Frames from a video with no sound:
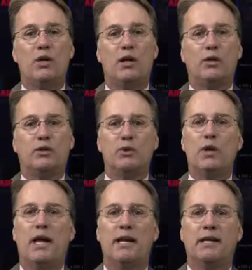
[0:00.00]
little, too
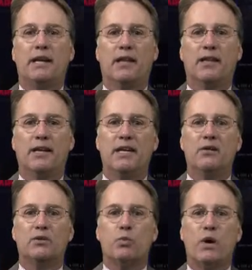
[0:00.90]
late, and the
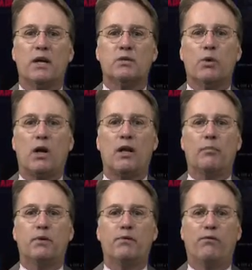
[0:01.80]
Eagles' wings were
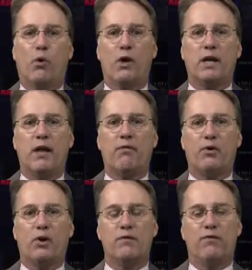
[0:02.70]
clipped
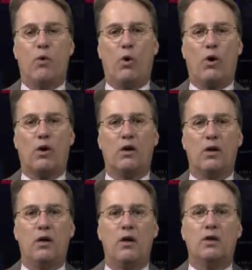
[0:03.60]
48-34.
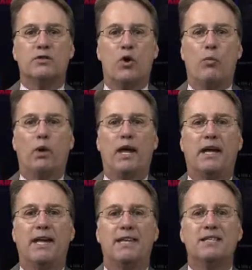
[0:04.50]
Soap
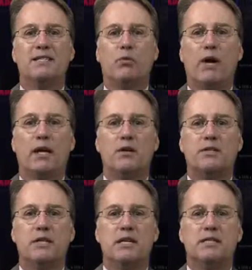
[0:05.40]
Lake ends the regular
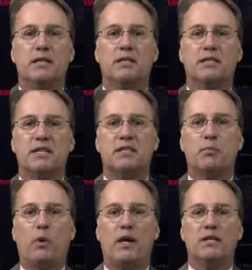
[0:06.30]
season in sixth
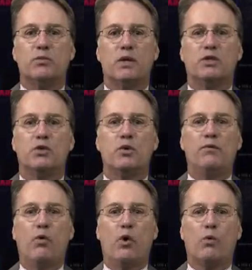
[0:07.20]
place with a 2 and
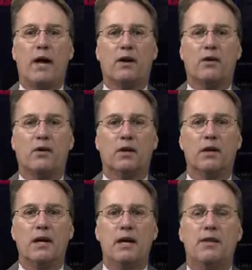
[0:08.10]
4 record.
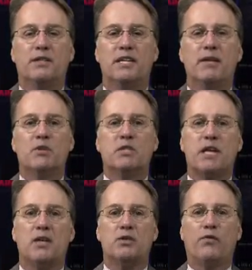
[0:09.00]
The team is
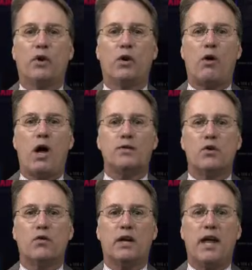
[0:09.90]
scheduled for a
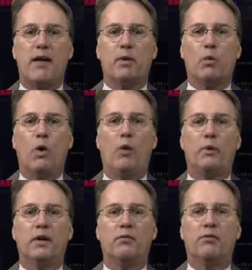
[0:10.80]
crossover game at
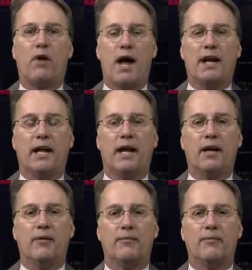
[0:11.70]
Wellpinit Friday.